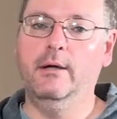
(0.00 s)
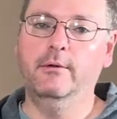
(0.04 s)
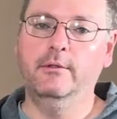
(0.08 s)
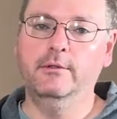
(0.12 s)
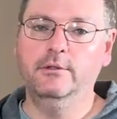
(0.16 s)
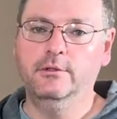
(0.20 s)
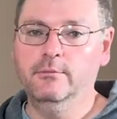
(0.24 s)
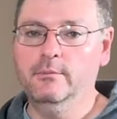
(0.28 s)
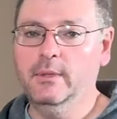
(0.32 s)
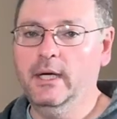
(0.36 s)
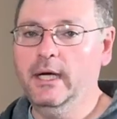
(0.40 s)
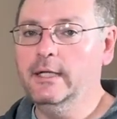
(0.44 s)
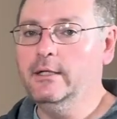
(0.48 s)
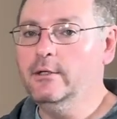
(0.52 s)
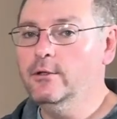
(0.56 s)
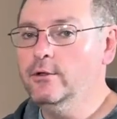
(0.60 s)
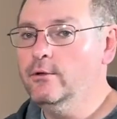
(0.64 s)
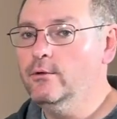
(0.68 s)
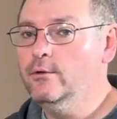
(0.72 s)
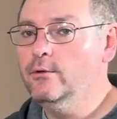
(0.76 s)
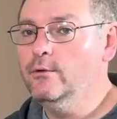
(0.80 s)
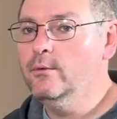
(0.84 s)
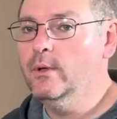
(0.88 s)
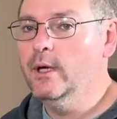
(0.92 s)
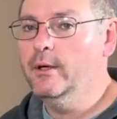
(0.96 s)
would you buy
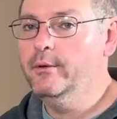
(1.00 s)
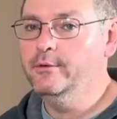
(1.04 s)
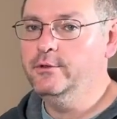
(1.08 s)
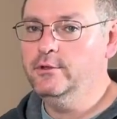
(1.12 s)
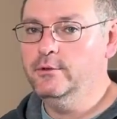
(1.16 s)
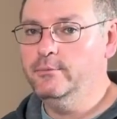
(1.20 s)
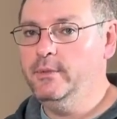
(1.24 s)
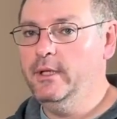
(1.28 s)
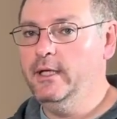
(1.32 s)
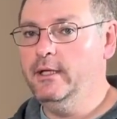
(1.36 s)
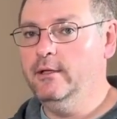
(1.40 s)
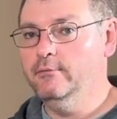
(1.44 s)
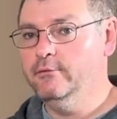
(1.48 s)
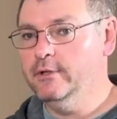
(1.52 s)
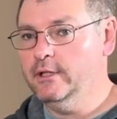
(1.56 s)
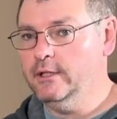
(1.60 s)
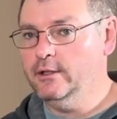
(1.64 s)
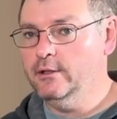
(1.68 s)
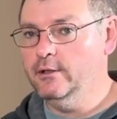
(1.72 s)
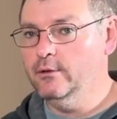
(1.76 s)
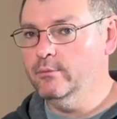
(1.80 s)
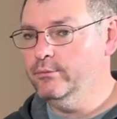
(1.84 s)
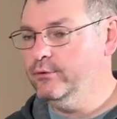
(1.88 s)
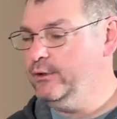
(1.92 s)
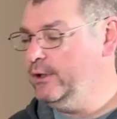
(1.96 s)
new? Why would you pay the
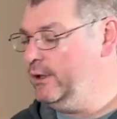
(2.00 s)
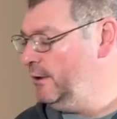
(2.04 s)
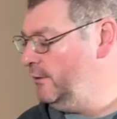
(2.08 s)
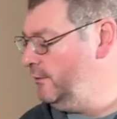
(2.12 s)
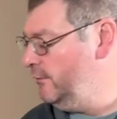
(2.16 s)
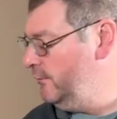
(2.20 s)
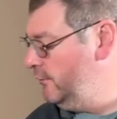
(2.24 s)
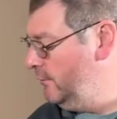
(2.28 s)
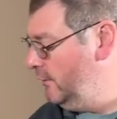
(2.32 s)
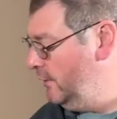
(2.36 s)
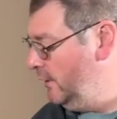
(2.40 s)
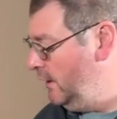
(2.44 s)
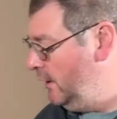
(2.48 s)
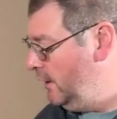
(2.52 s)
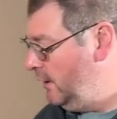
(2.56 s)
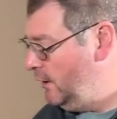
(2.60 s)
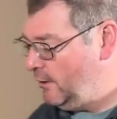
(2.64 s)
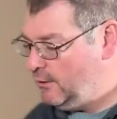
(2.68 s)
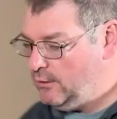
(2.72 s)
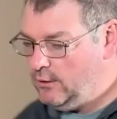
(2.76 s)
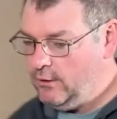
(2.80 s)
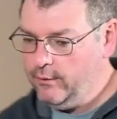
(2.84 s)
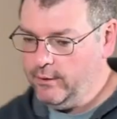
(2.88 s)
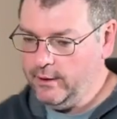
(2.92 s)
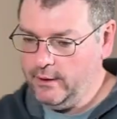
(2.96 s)
retail price
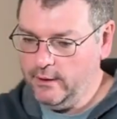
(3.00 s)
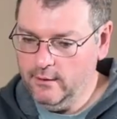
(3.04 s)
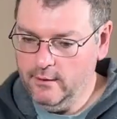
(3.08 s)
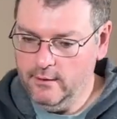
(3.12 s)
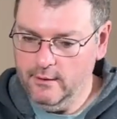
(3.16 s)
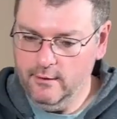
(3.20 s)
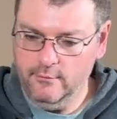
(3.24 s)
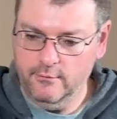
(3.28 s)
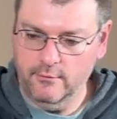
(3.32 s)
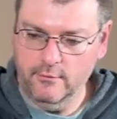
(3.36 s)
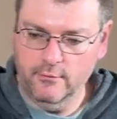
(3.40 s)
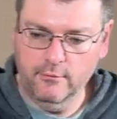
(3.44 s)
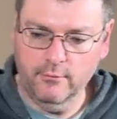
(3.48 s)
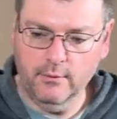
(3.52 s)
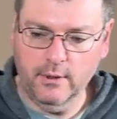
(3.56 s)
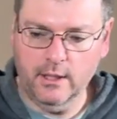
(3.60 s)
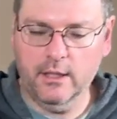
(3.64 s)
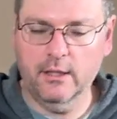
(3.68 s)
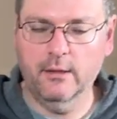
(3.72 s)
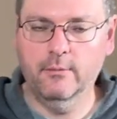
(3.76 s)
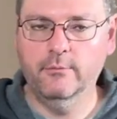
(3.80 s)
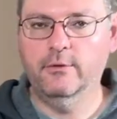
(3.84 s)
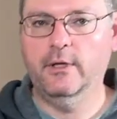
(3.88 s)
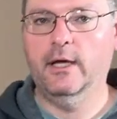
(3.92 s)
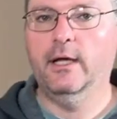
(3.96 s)
knowing this is
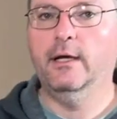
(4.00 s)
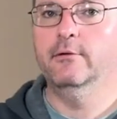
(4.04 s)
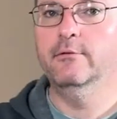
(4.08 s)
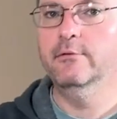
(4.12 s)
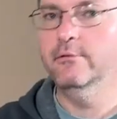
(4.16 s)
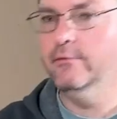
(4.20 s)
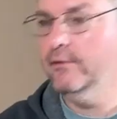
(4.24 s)
what comes out of a